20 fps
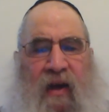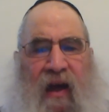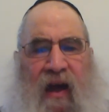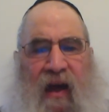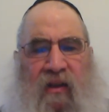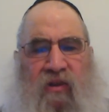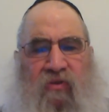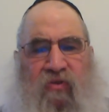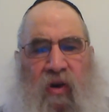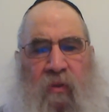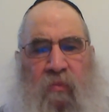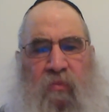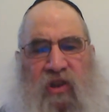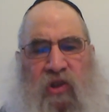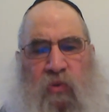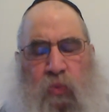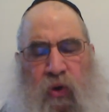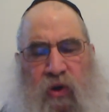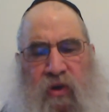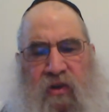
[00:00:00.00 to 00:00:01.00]
out from this
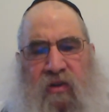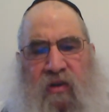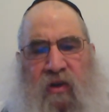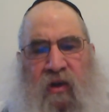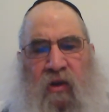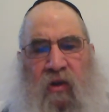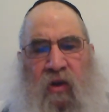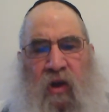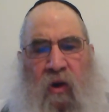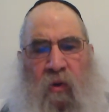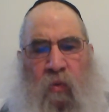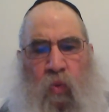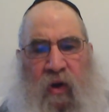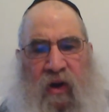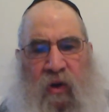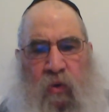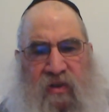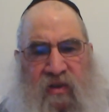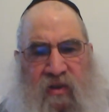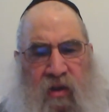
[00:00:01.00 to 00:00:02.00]
person when
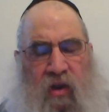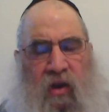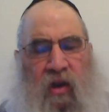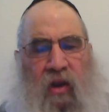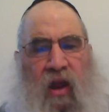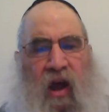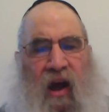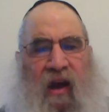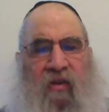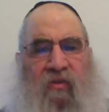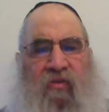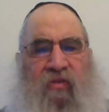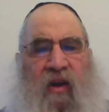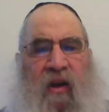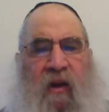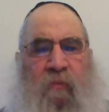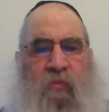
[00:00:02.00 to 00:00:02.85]
he was still alive,